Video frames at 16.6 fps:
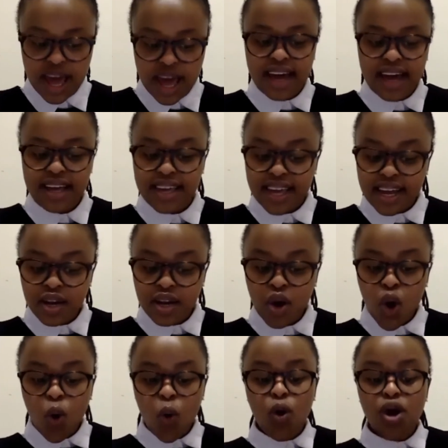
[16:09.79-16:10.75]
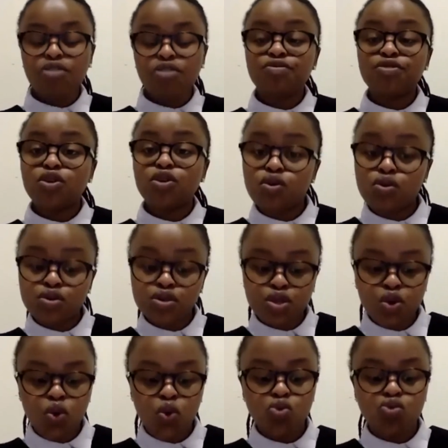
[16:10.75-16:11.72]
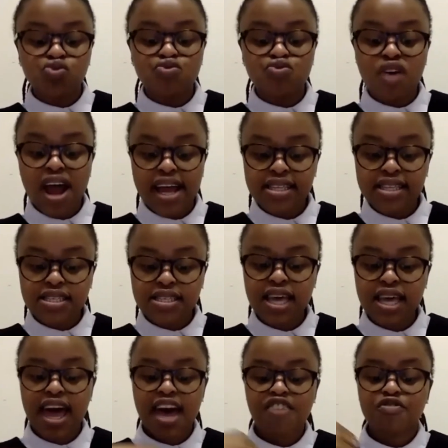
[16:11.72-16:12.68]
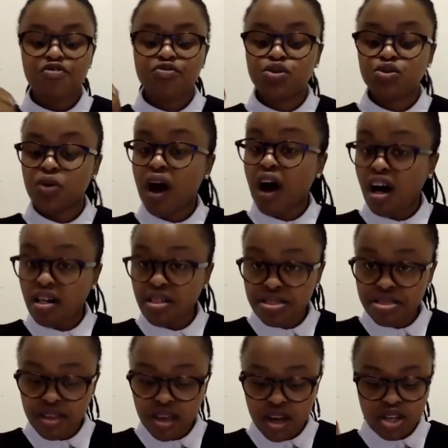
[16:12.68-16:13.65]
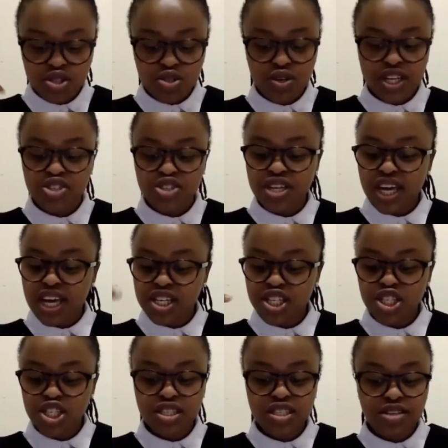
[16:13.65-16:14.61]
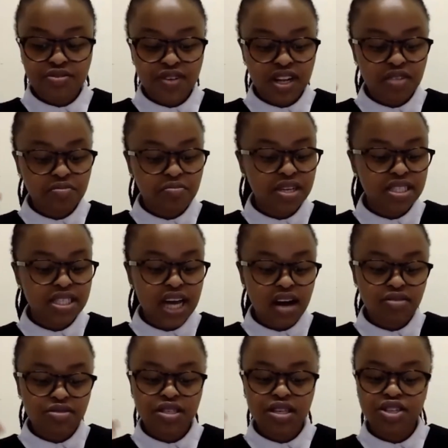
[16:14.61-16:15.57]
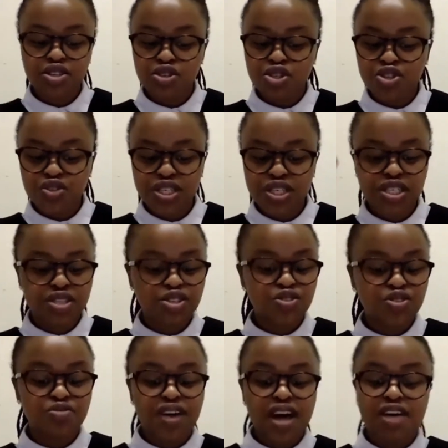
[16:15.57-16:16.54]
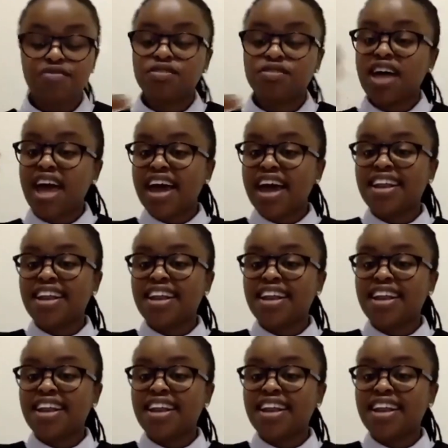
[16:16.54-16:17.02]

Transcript: Again, what of those whose rights have to health, to education, development, housing, nutrition, survival,